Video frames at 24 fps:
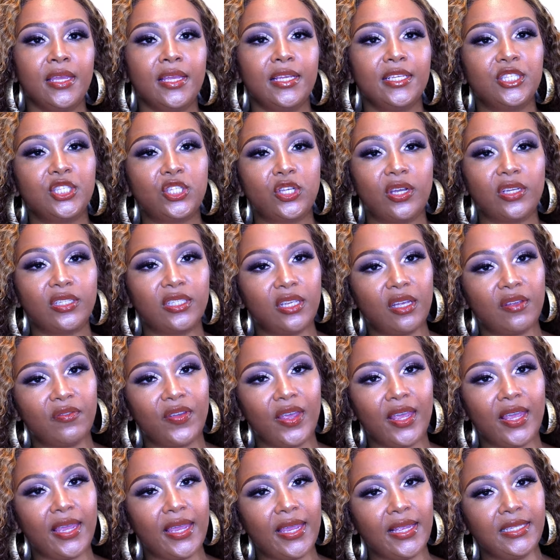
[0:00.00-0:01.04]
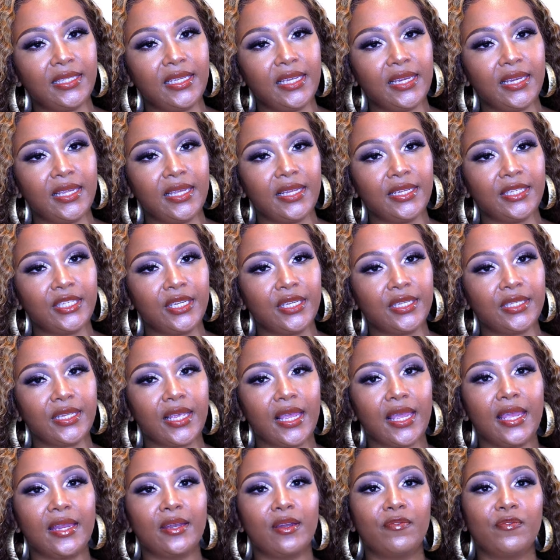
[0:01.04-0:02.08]
It starts off at 18 inches
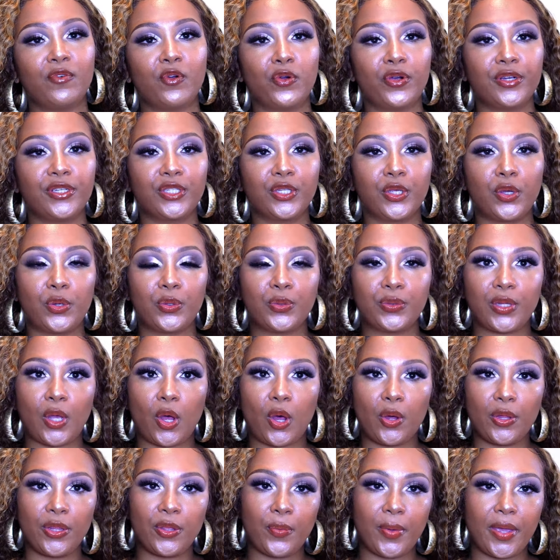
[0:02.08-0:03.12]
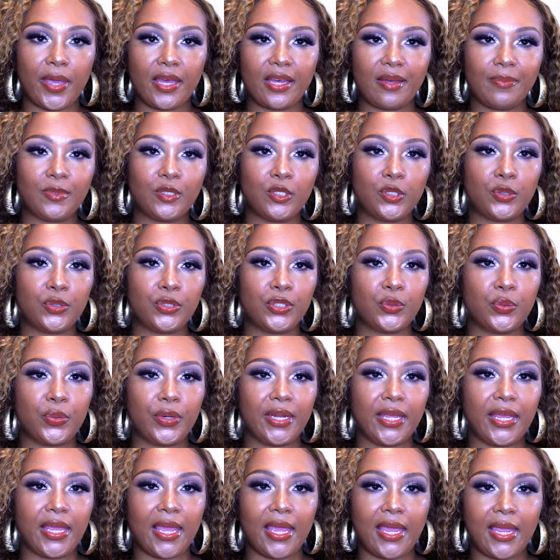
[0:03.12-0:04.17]
and of course goes all the way up to
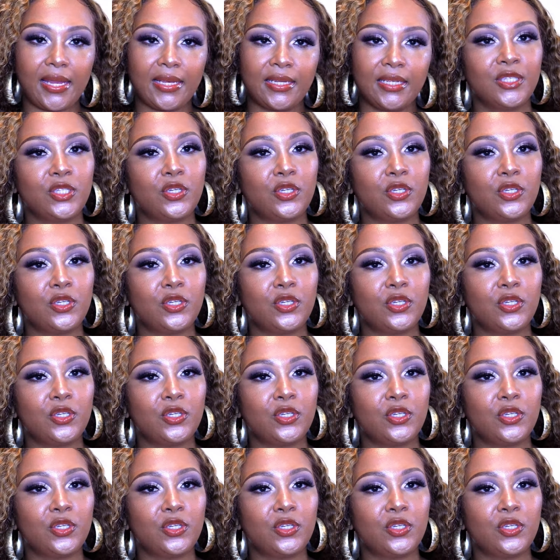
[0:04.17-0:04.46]
28.